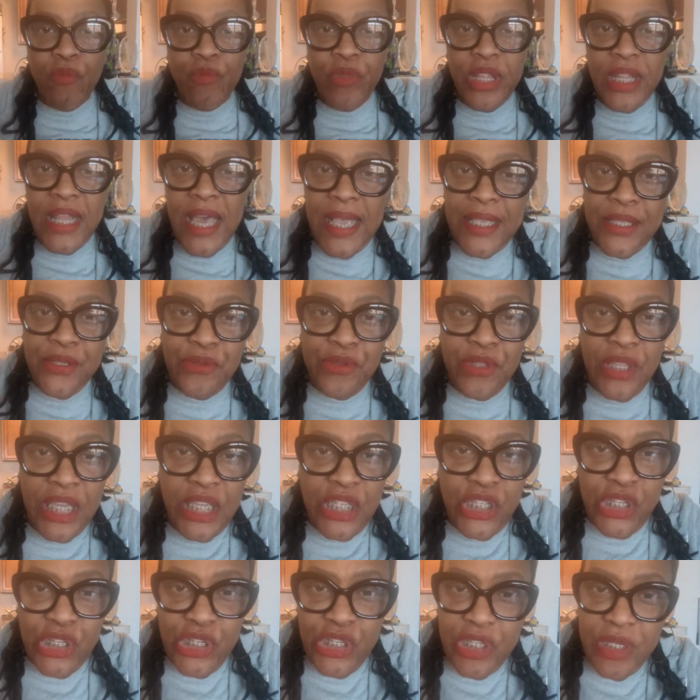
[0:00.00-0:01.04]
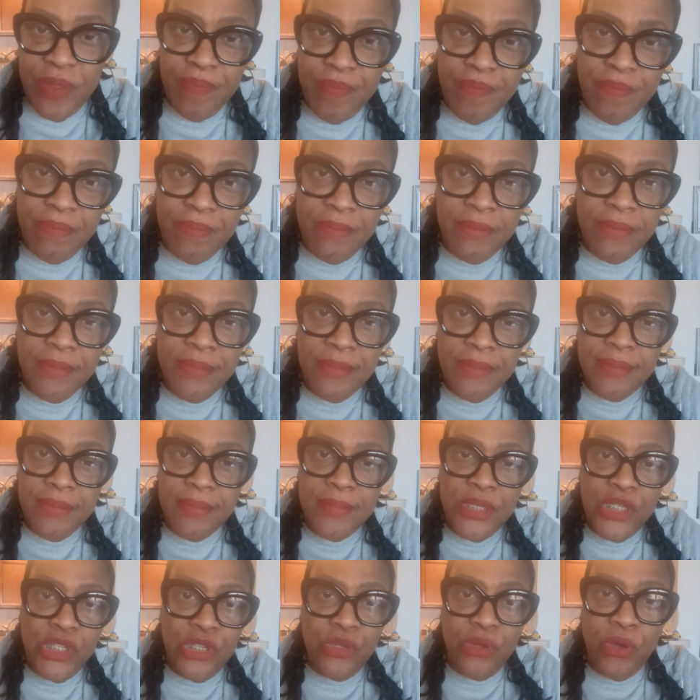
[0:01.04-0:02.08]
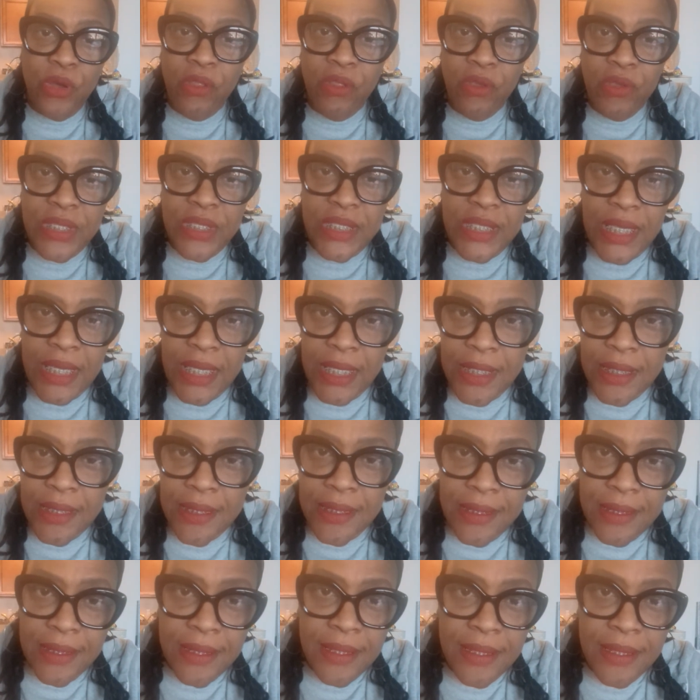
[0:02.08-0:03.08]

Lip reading: last relationship did all those things,